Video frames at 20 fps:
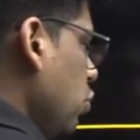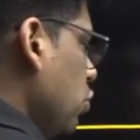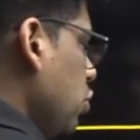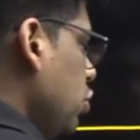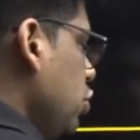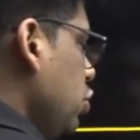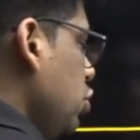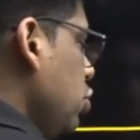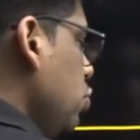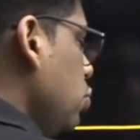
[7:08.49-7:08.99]

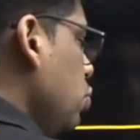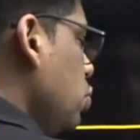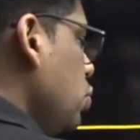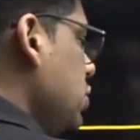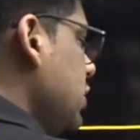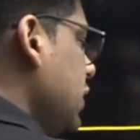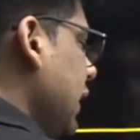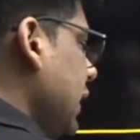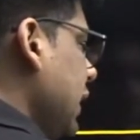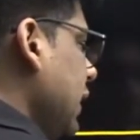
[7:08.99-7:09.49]

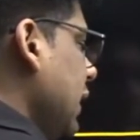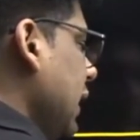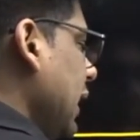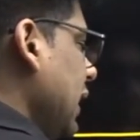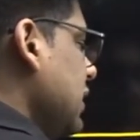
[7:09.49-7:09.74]
Using